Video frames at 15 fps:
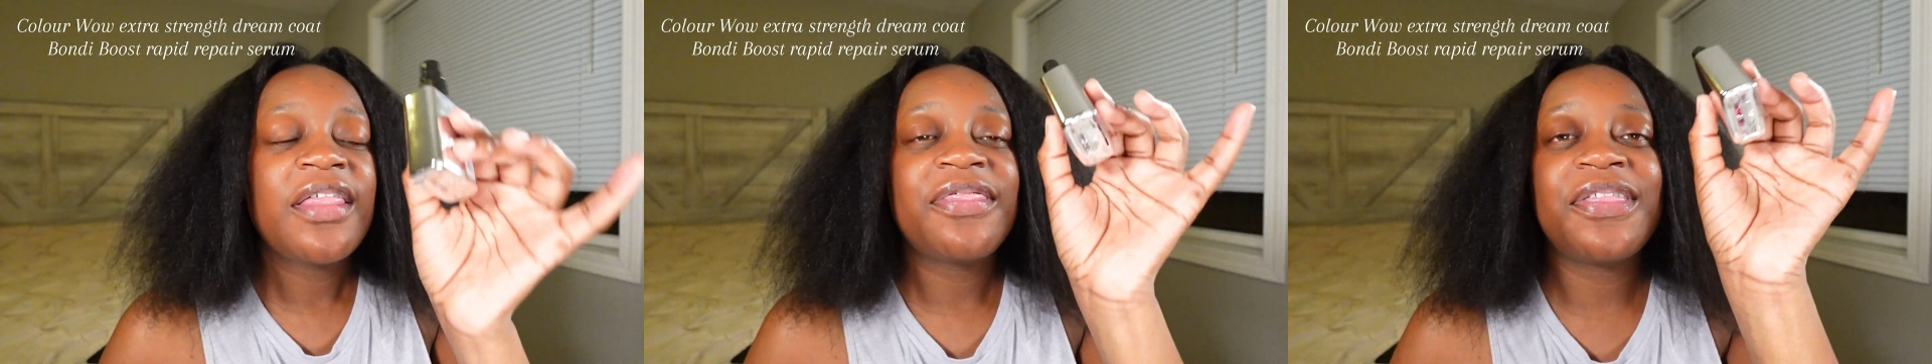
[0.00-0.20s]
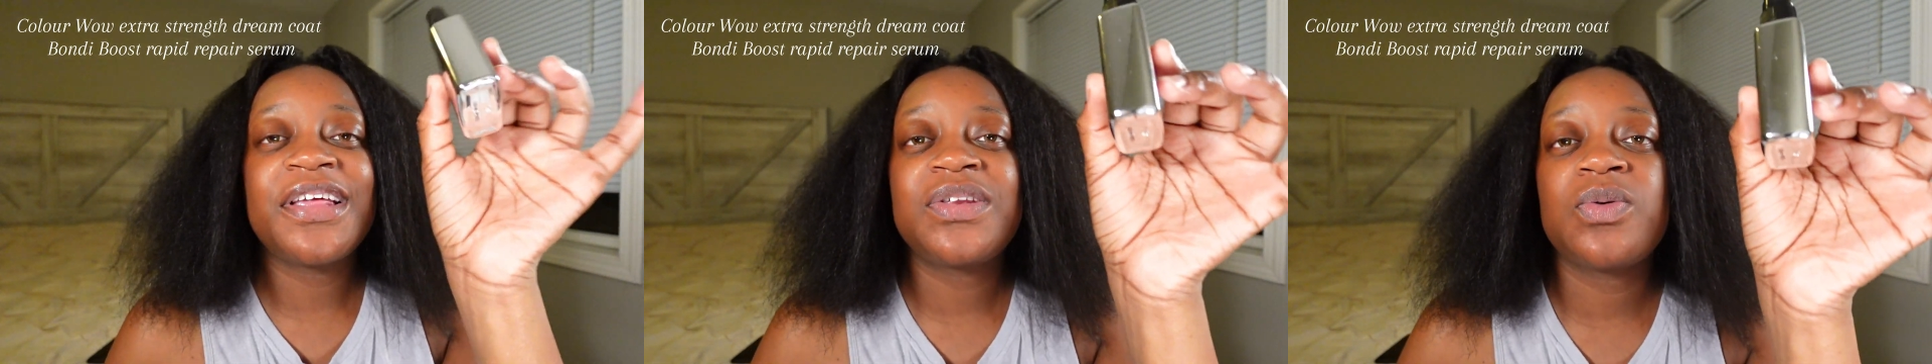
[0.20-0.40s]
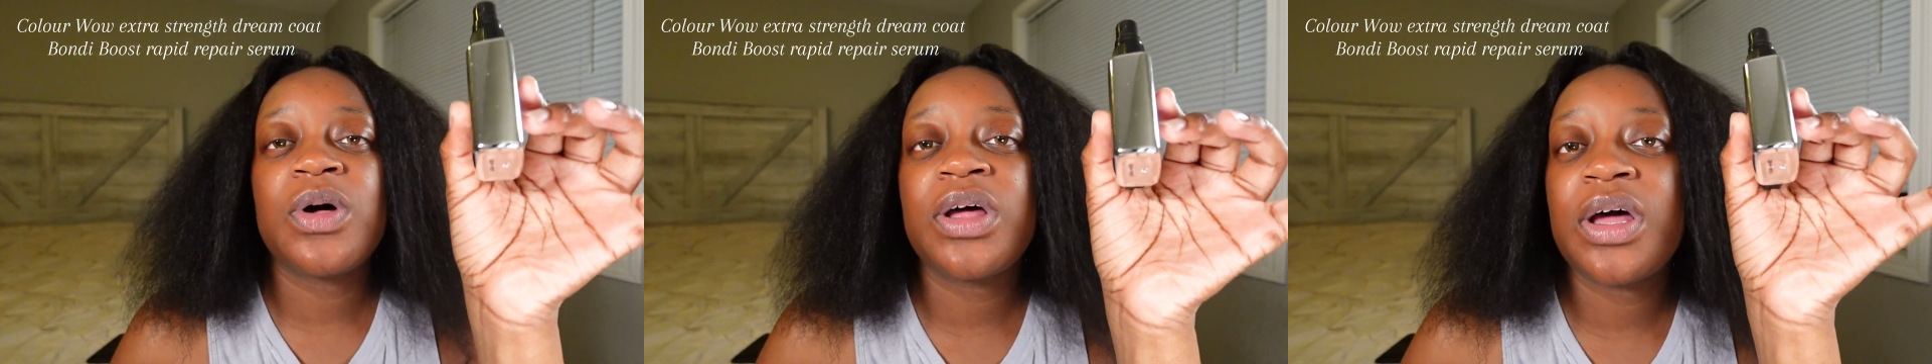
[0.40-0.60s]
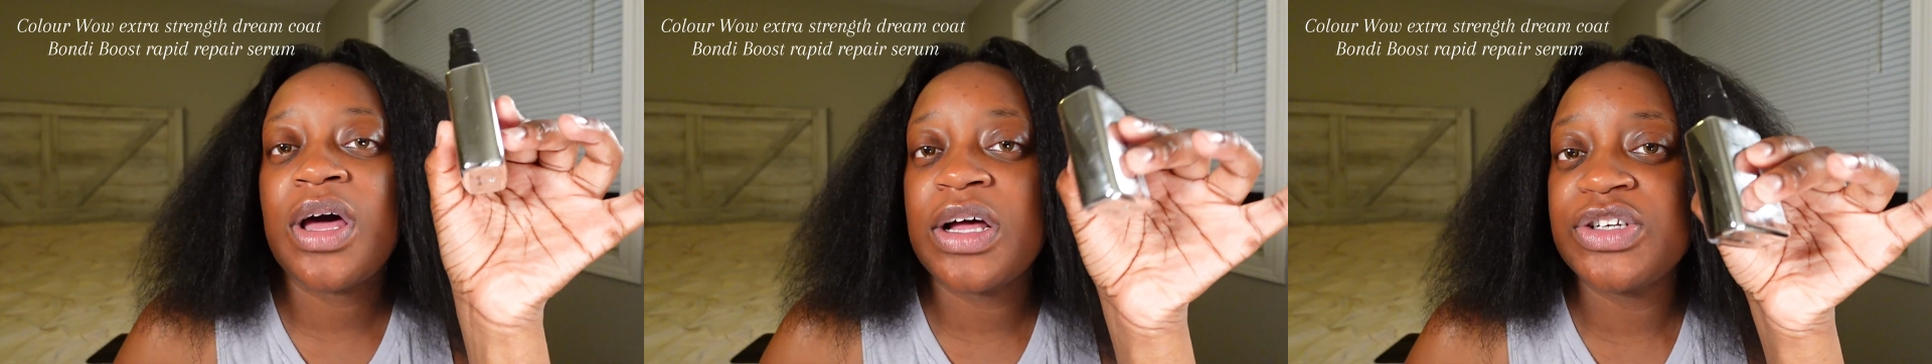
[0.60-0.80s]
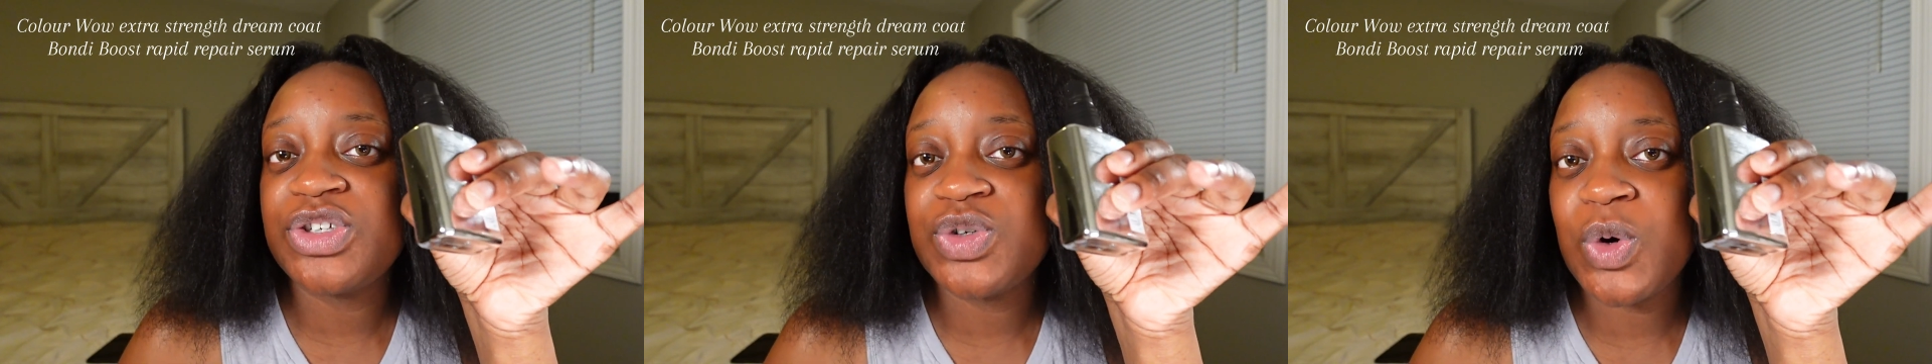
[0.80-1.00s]
This one
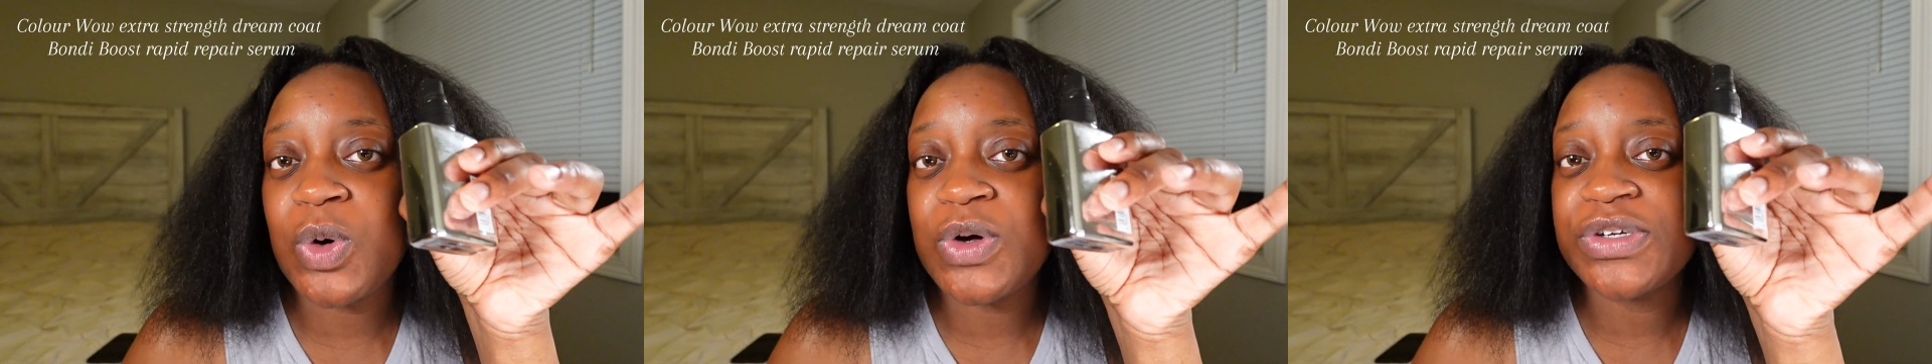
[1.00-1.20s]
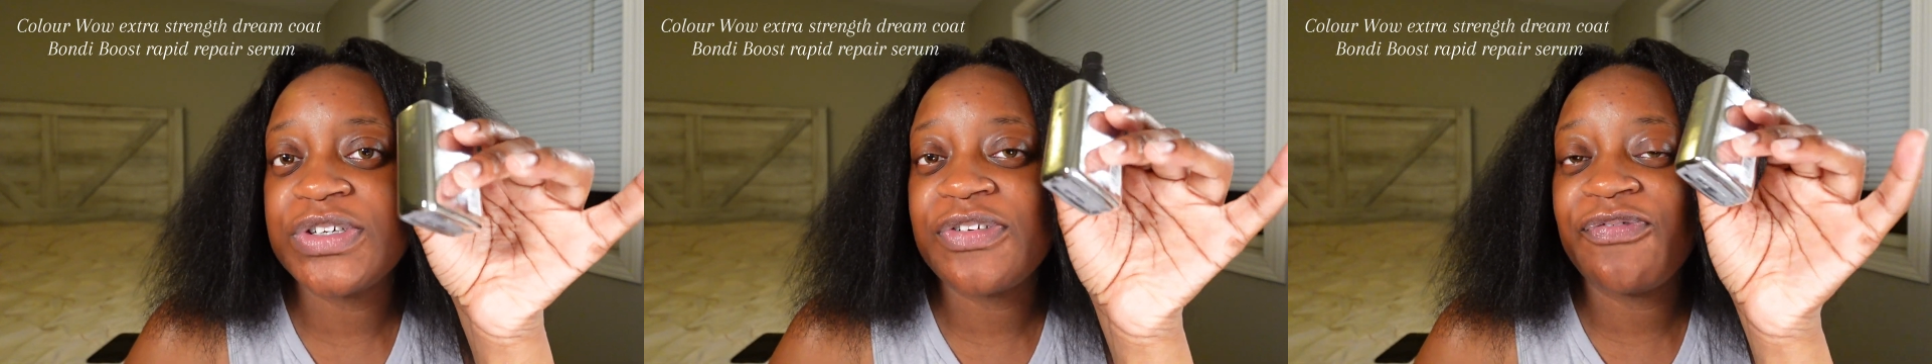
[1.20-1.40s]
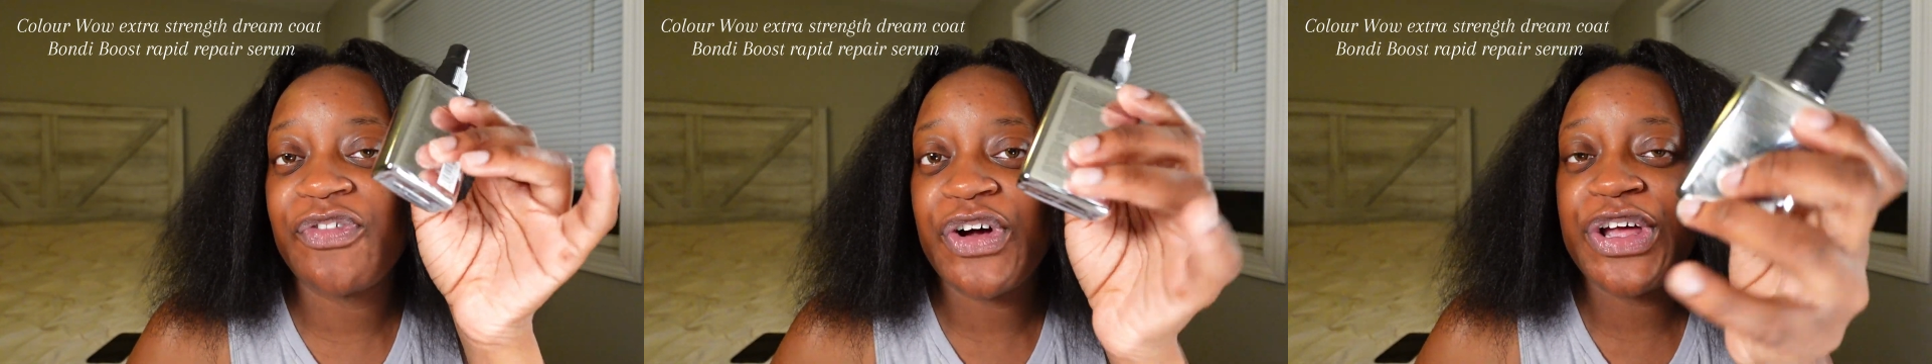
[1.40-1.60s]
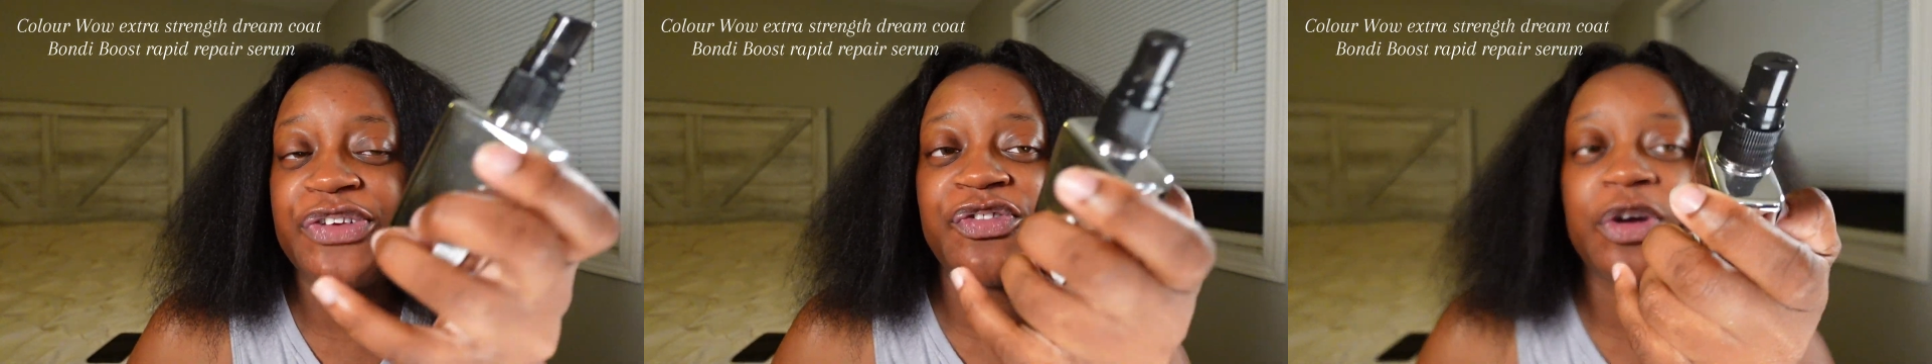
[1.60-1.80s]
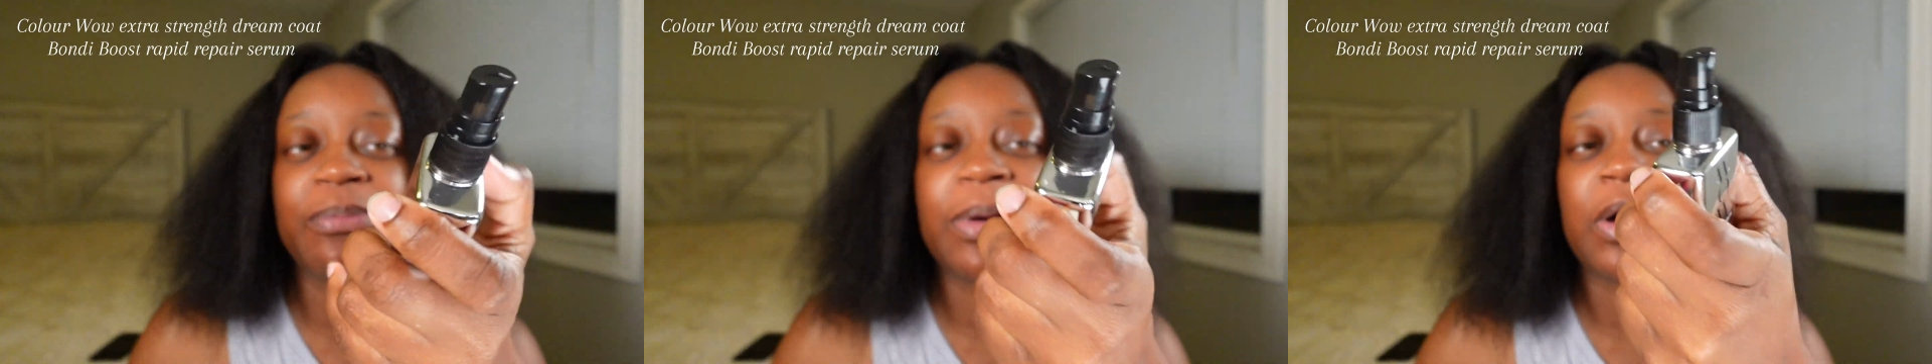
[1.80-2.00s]
controls frizz
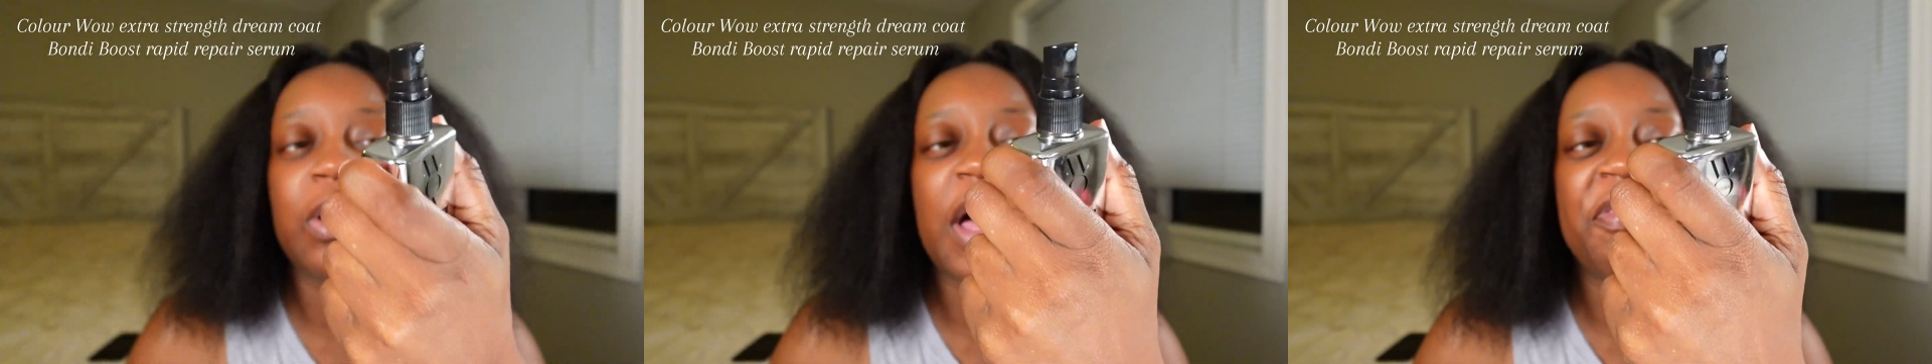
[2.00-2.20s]
for about,